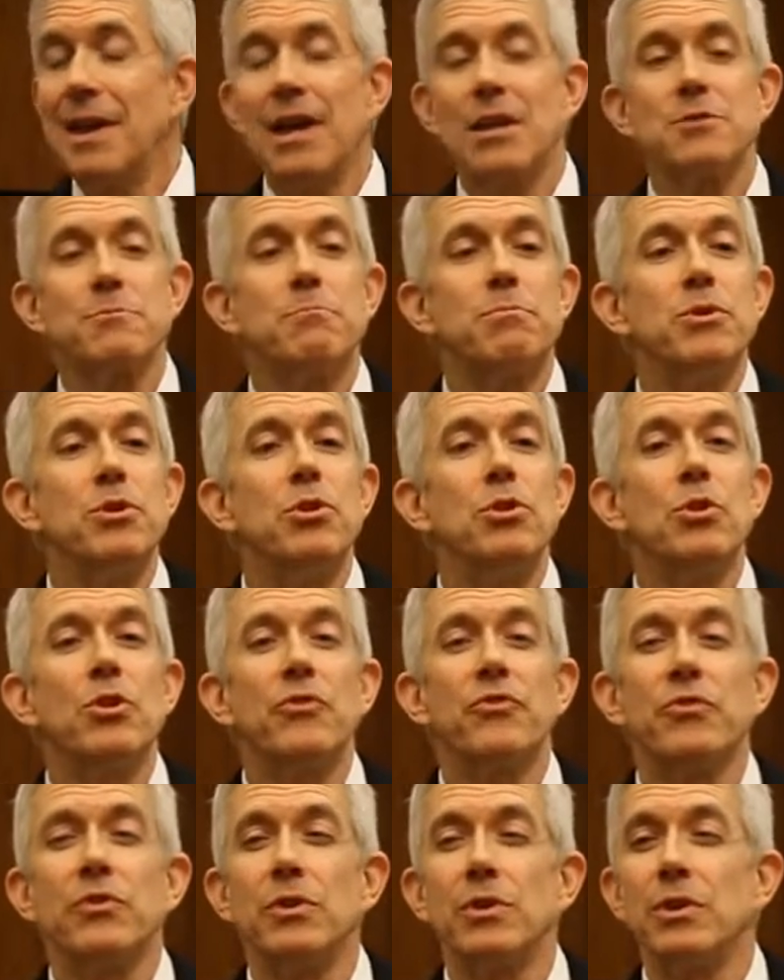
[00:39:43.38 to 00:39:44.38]
It has
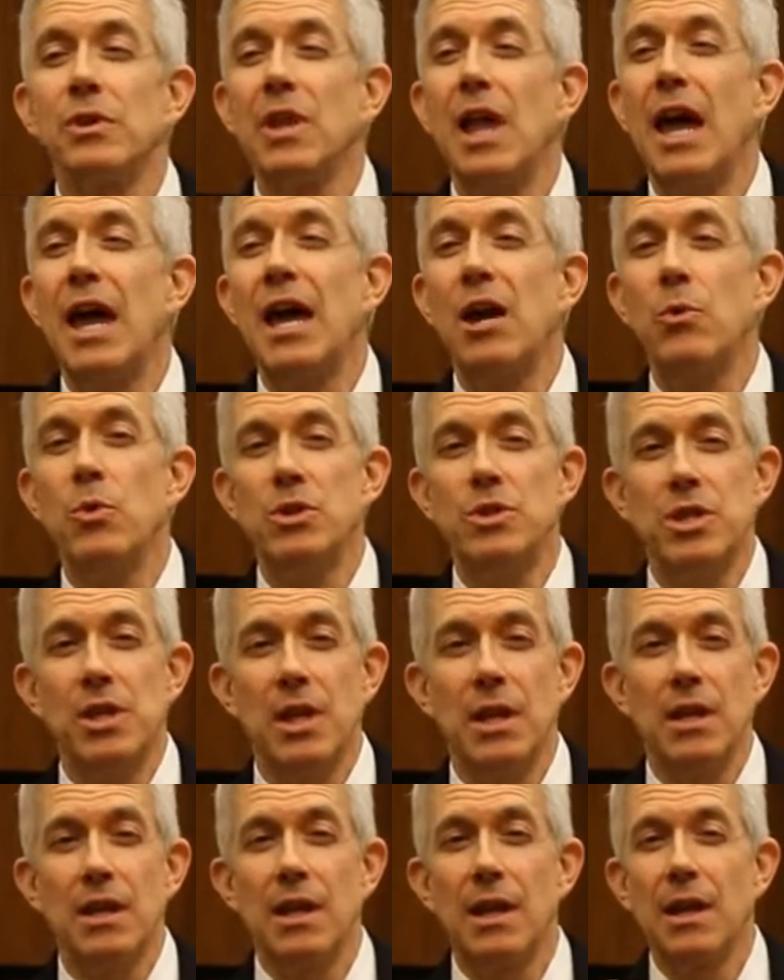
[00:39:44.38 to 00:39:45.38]
beautiful language
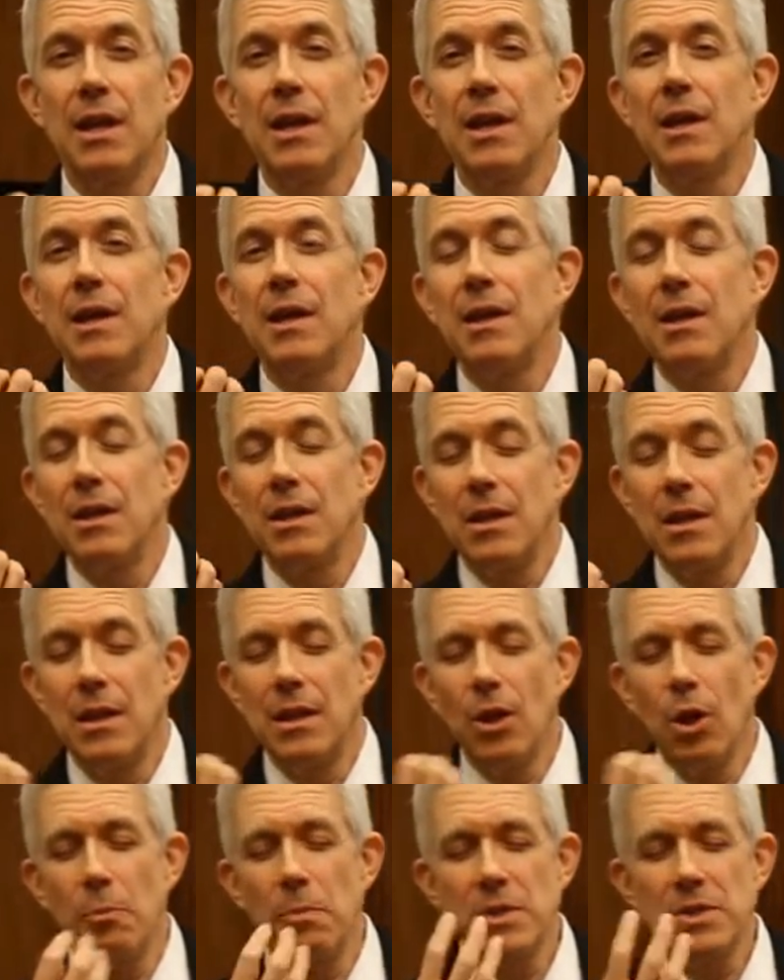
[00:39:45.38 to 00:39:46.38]
in it.
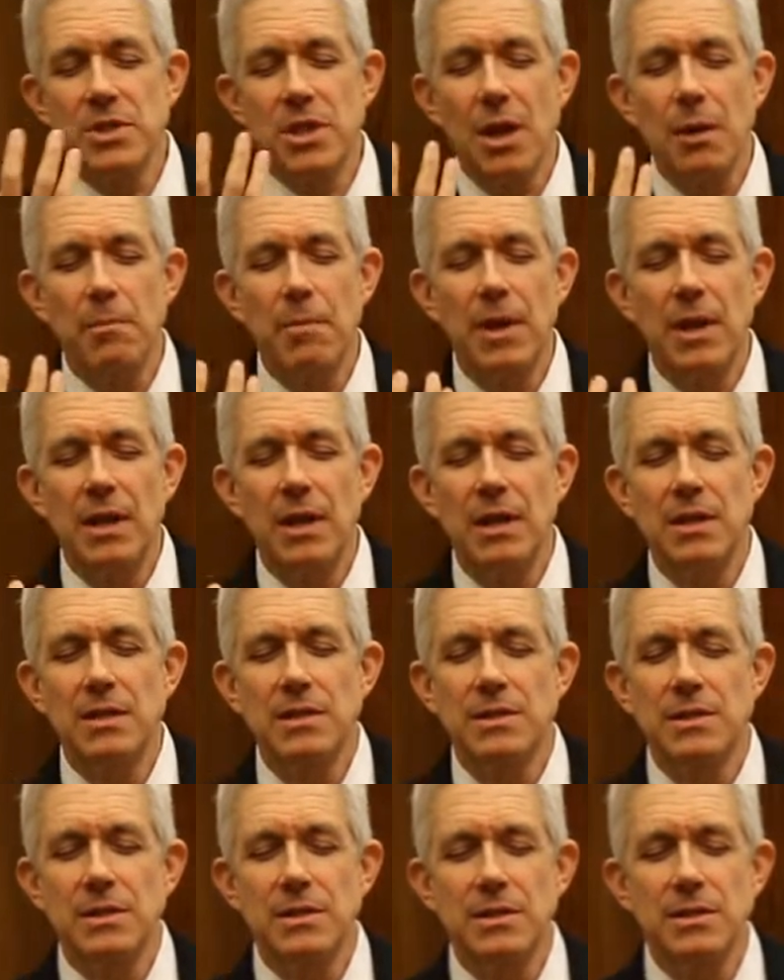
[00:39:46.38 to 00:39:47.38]
It opens up and it
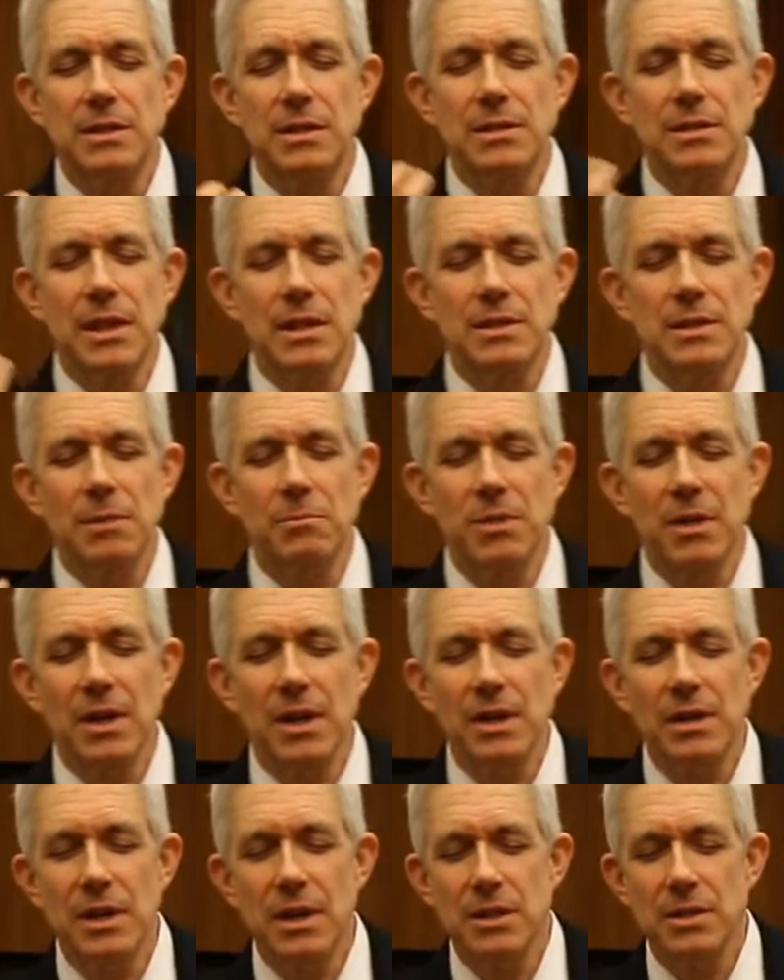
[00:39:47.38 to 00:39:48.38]
says something
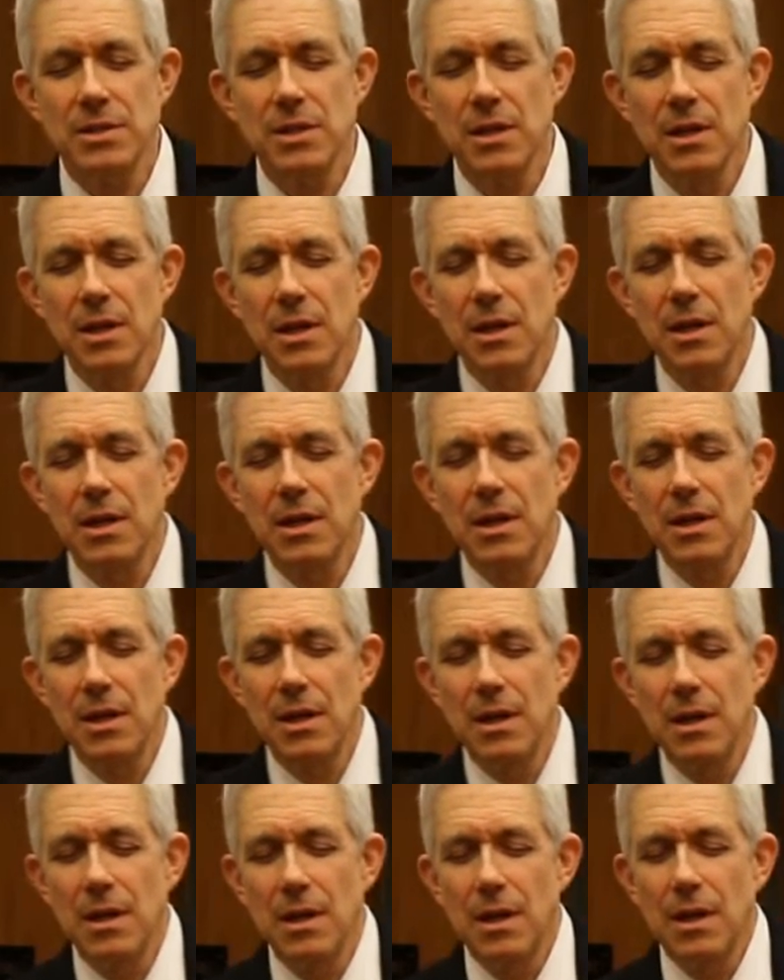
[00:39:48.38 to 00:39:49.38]
like this.
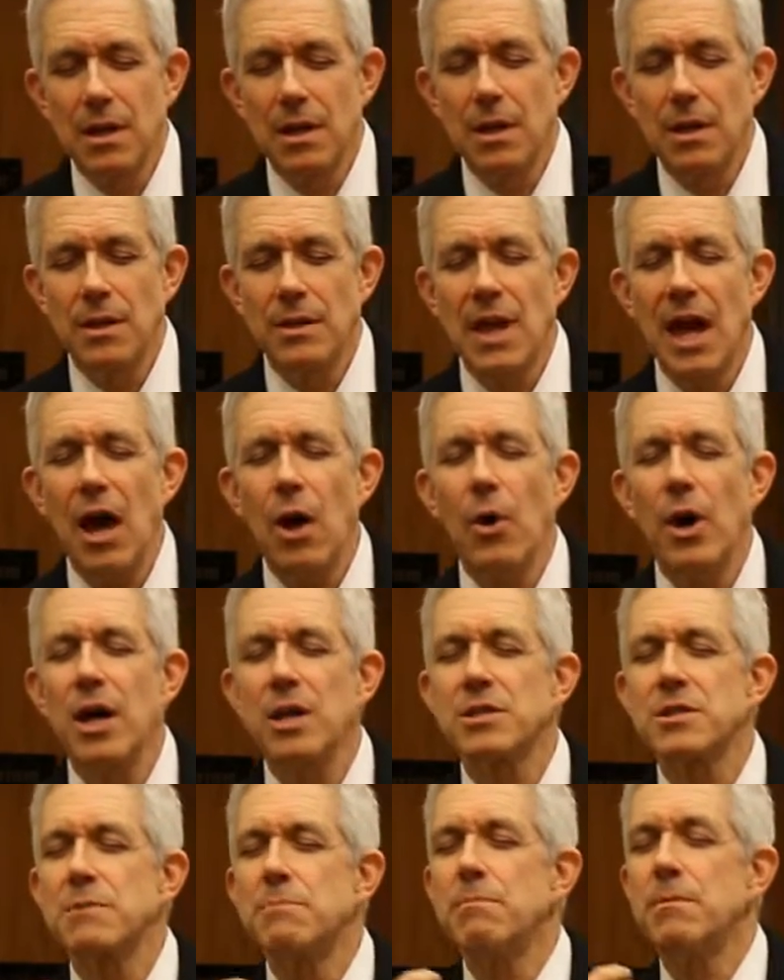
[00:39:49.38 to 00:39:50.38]
Thou
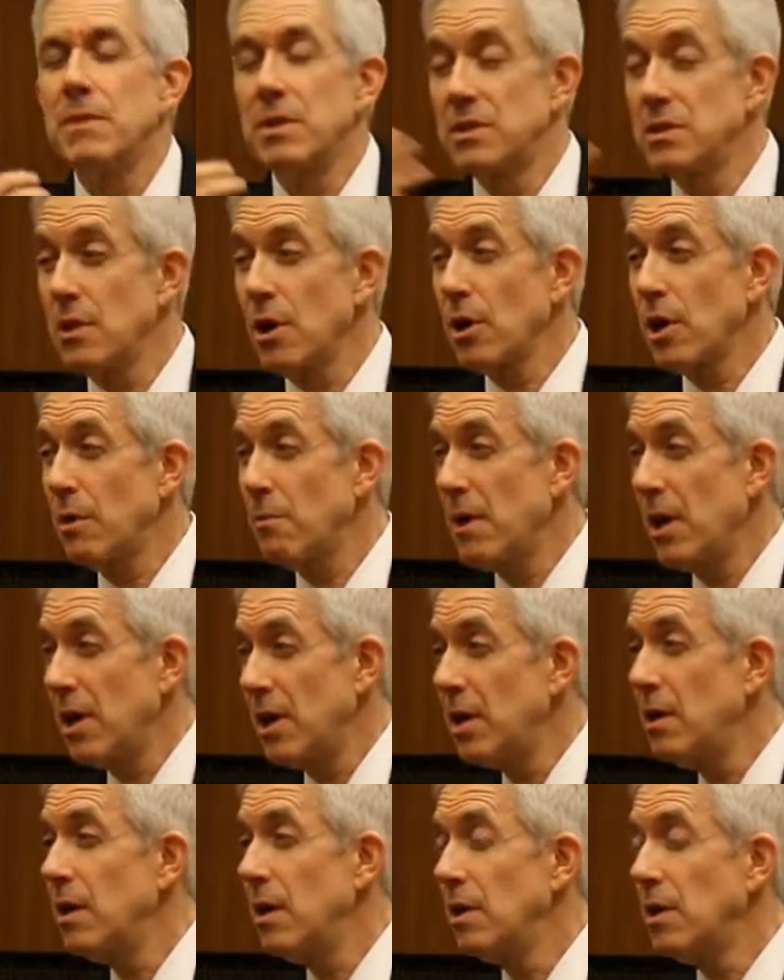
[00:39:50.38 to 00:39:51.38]
hast, it's talking
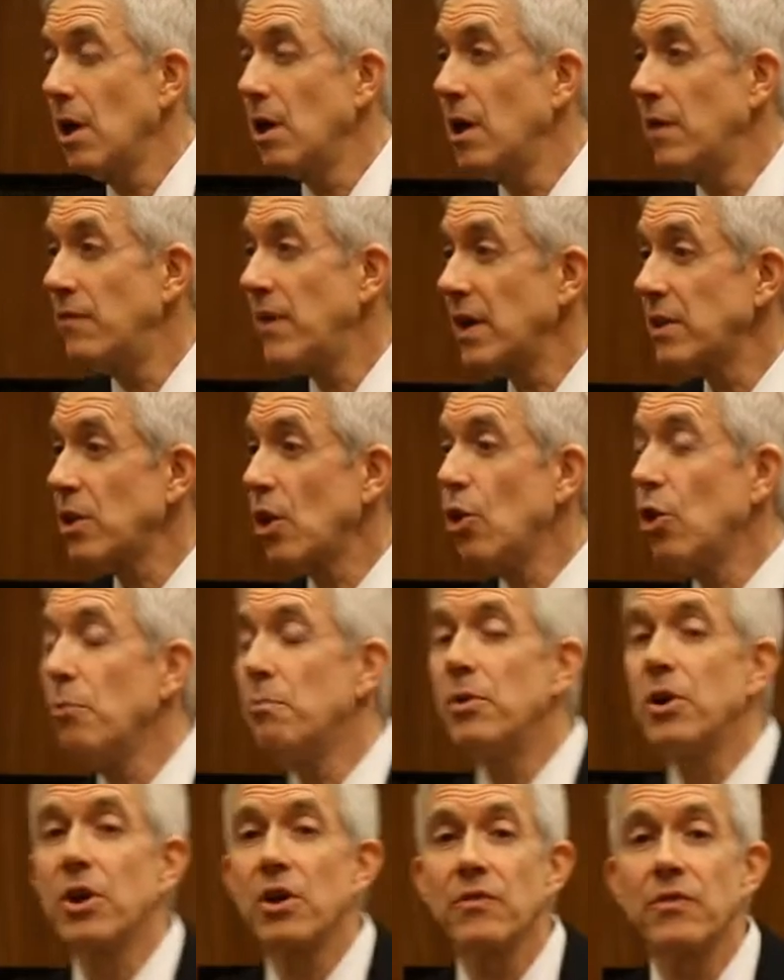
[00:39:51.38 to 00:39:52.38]
about, in fact, the whole
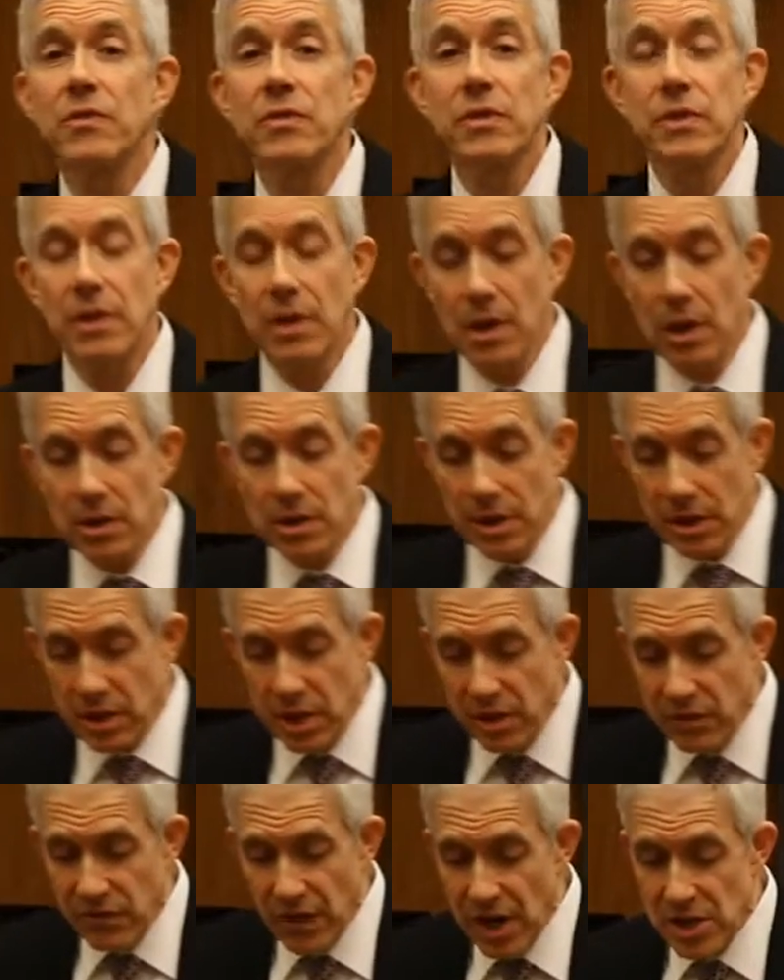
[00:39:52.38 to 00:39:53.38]
book of the
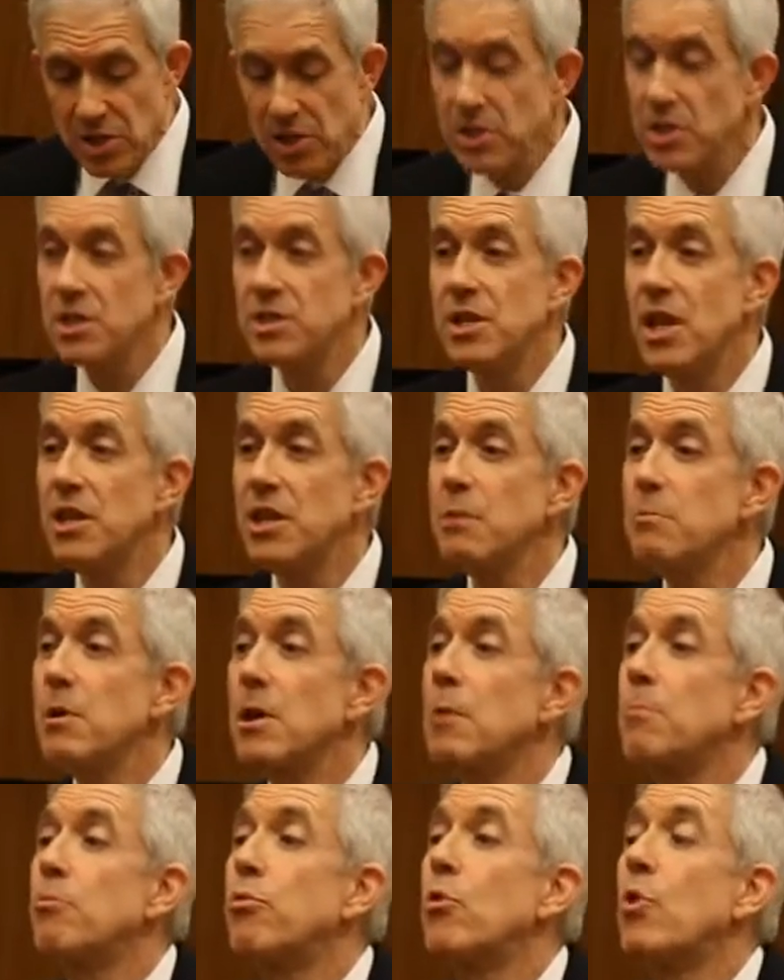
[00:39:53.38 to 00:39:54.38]
Confessions is nothing
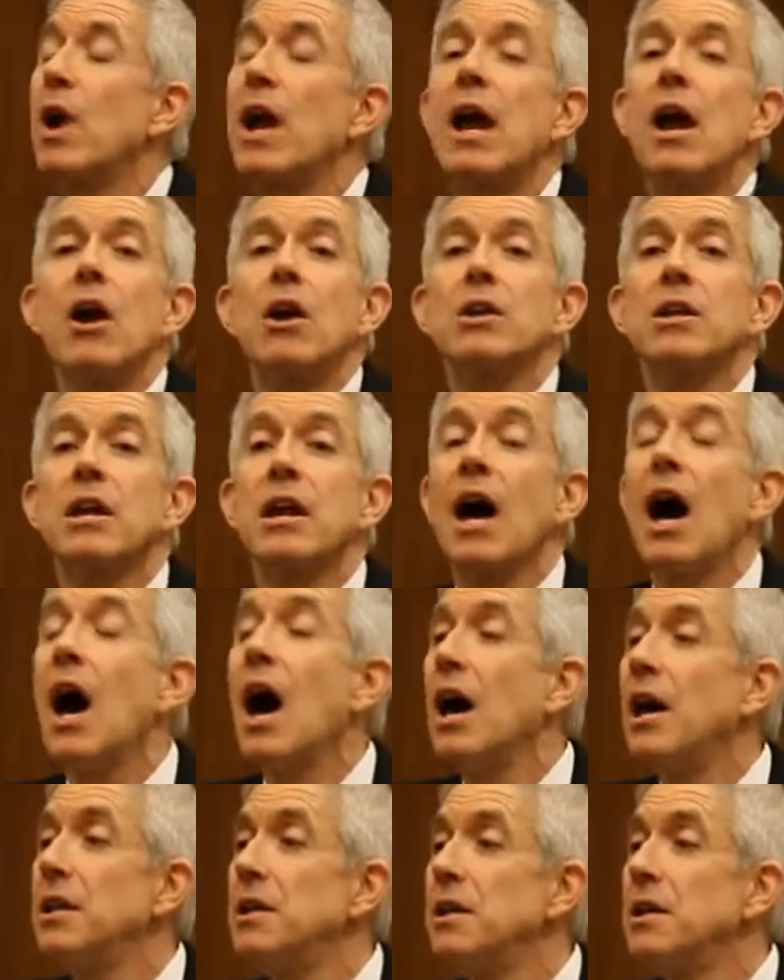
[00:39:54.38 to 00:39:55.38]
but a prayer to
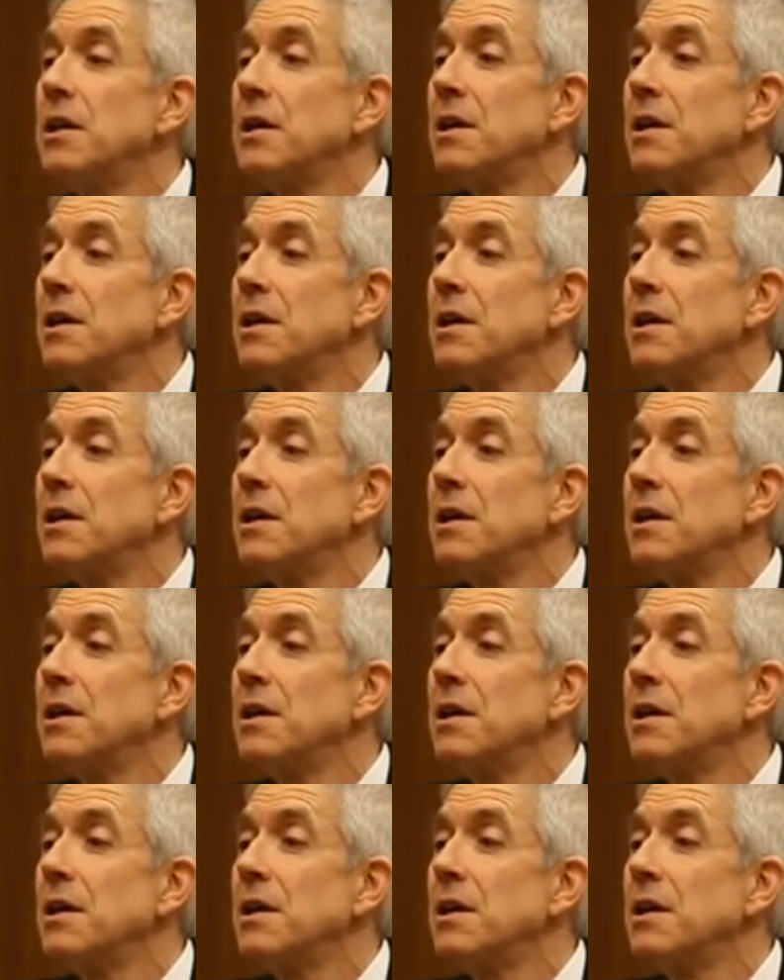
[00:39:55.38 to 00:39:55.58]
God.